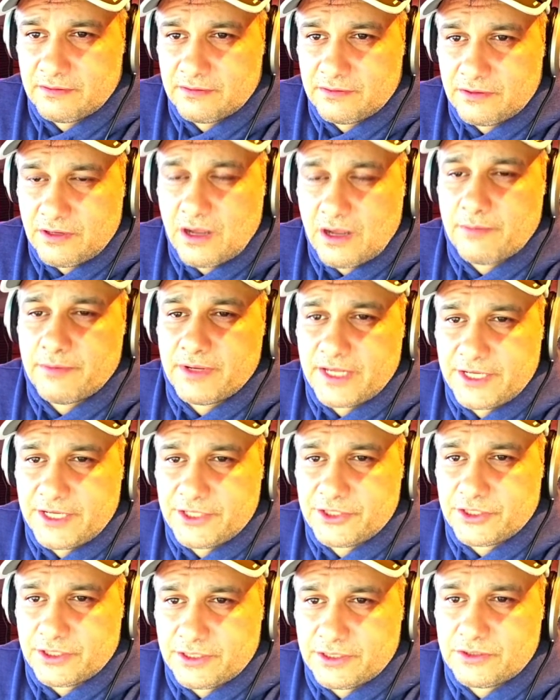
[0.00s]

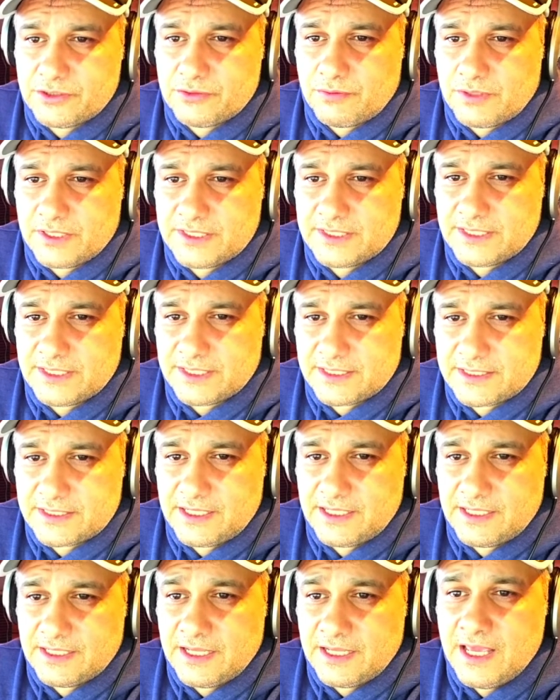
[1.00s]
nomination in
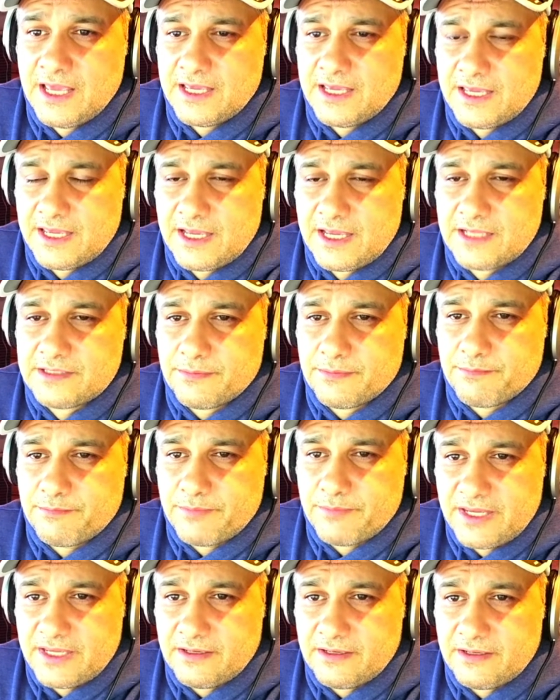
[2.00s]
2016, he had to
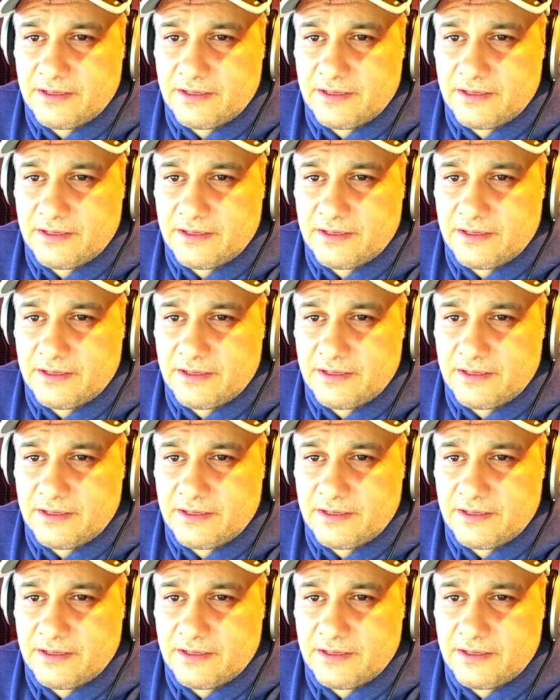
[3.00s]
beat